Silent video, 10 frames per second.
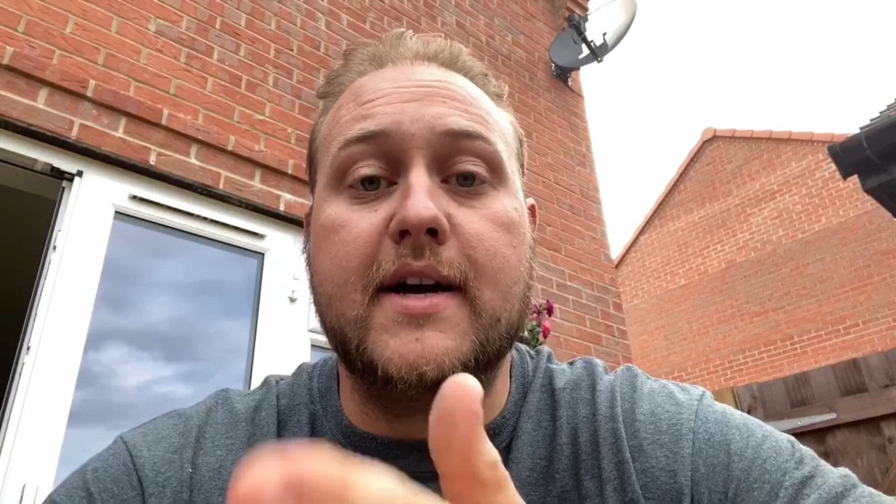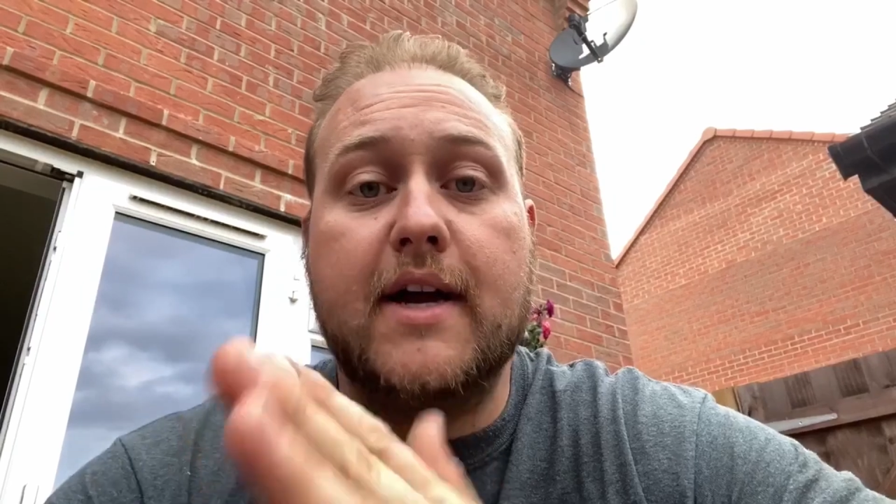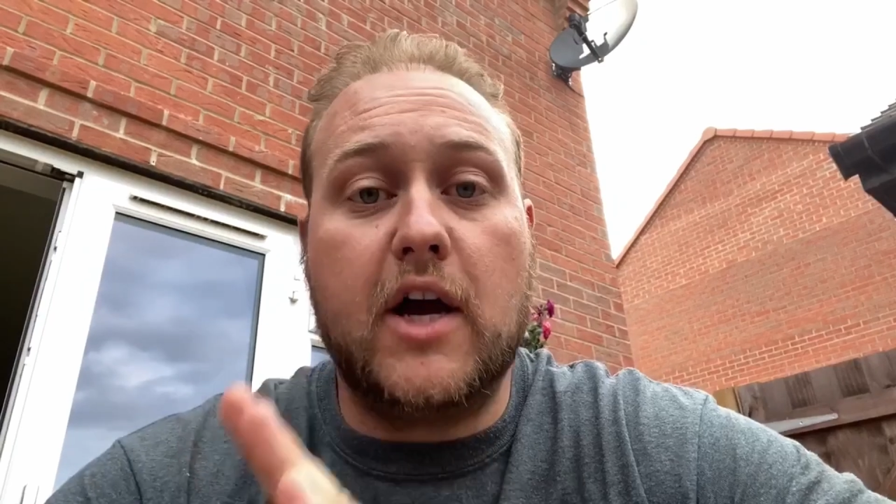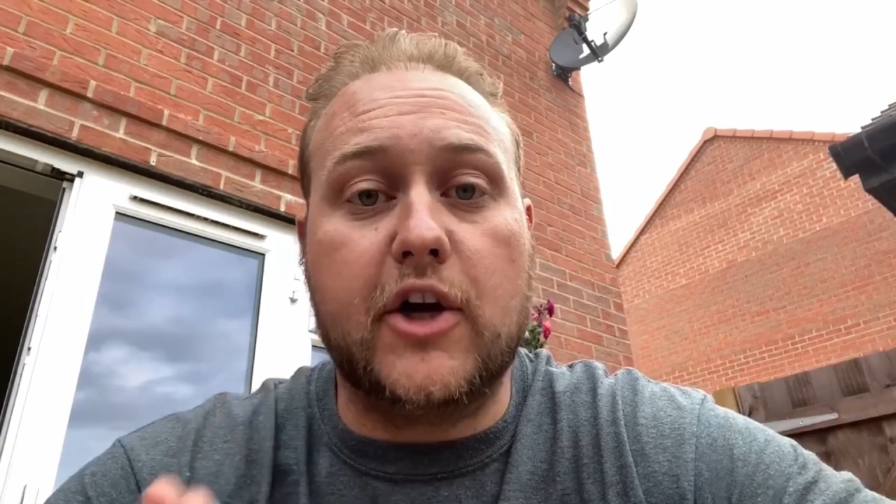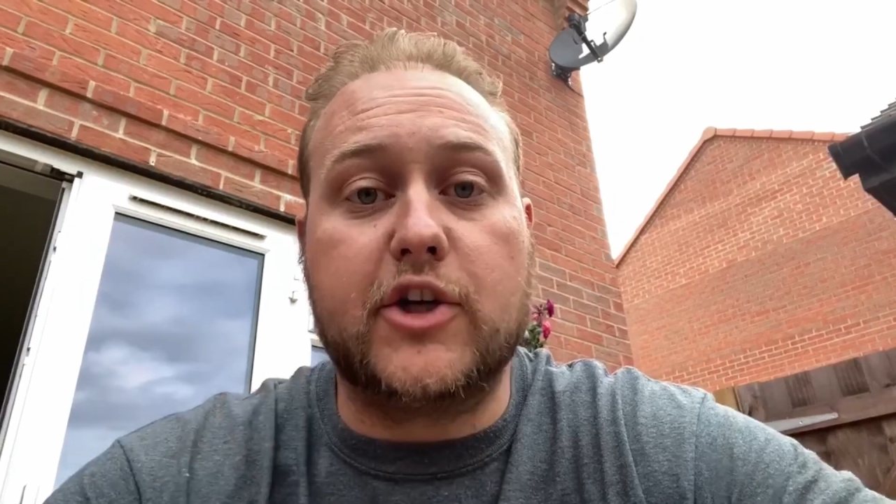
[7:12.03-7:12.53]

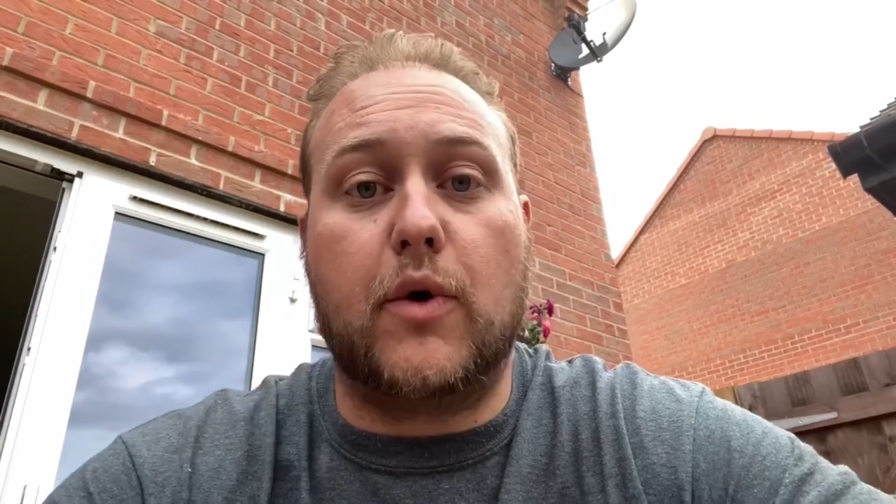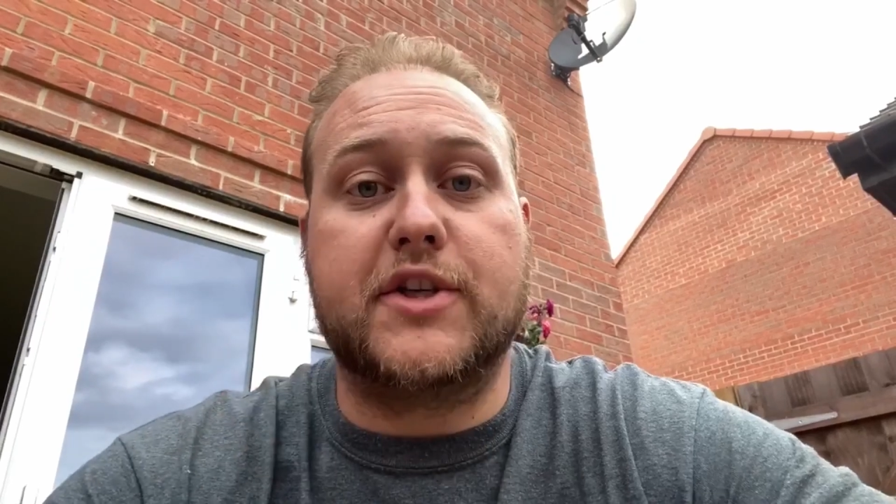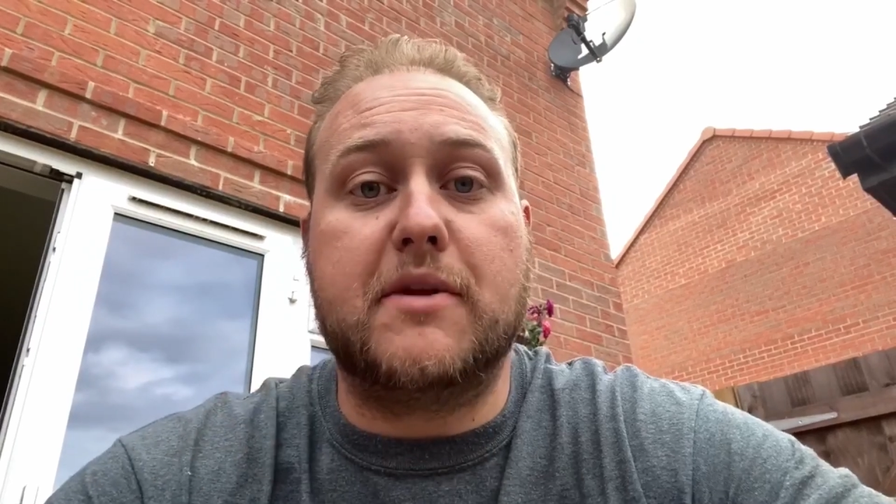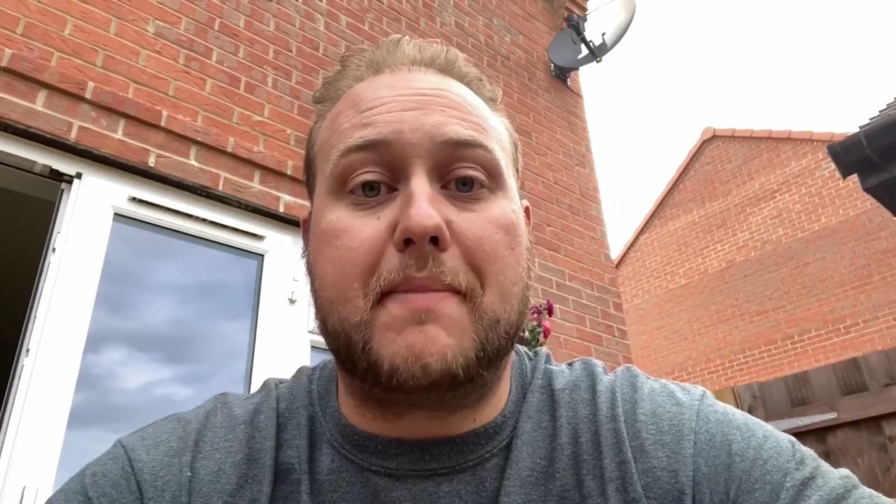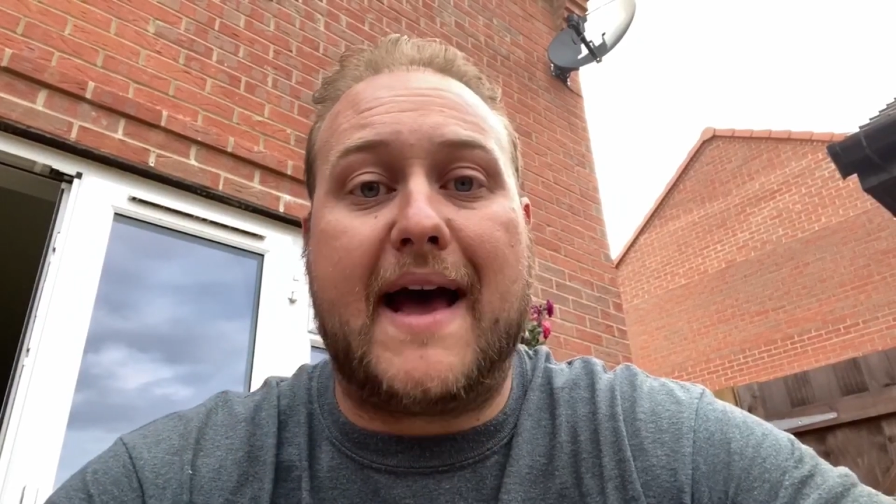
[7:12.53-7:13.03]
I'd go onto
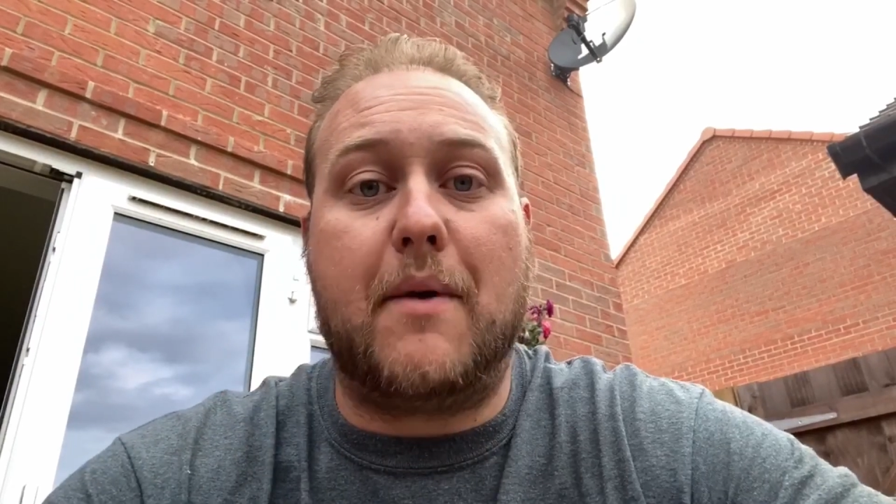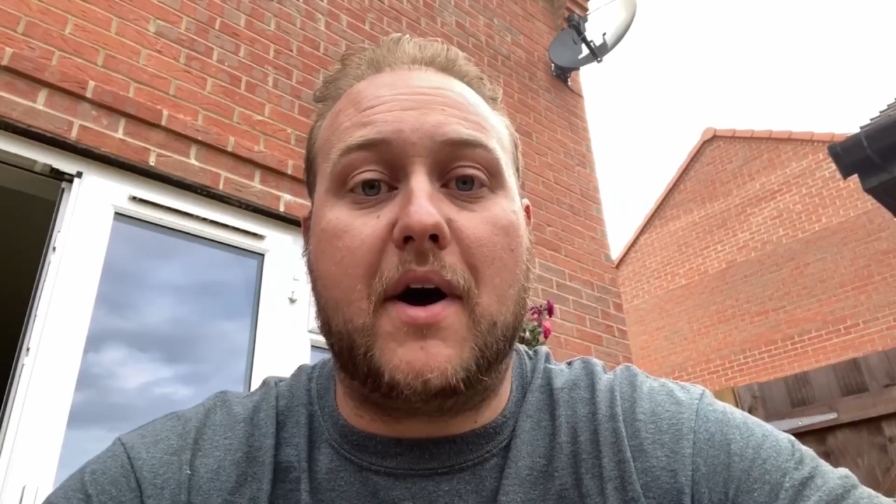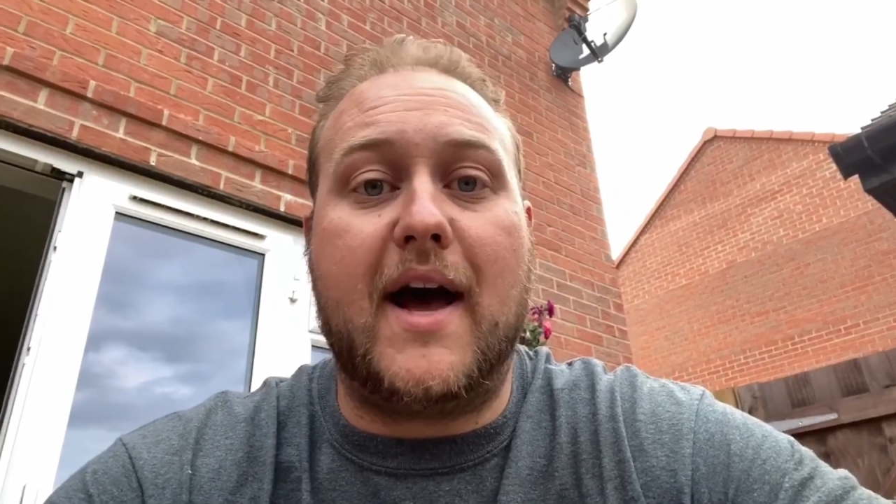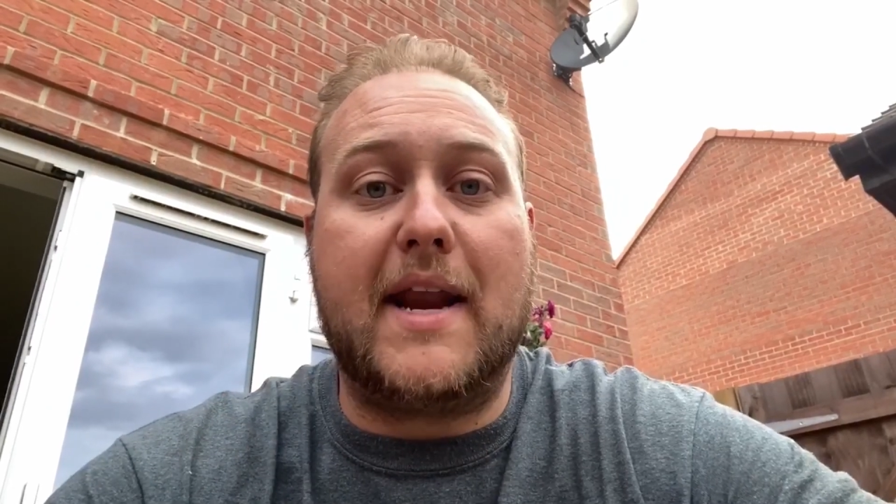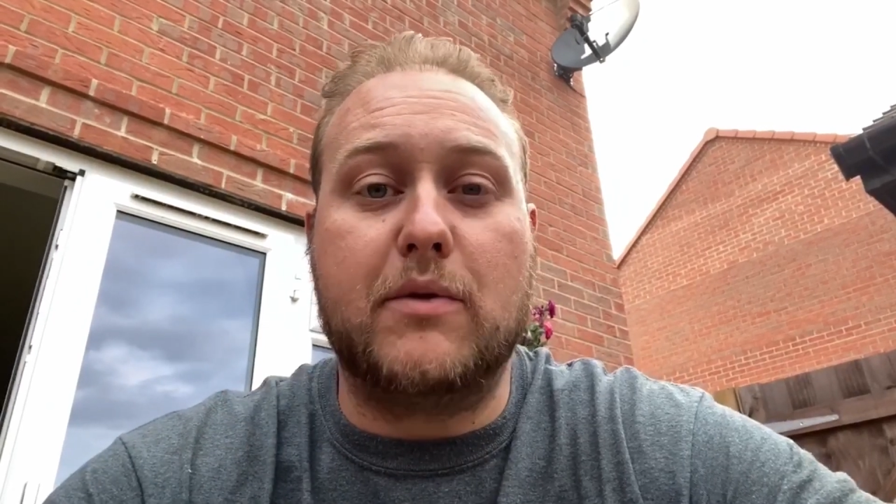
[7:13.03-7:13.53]
the power and it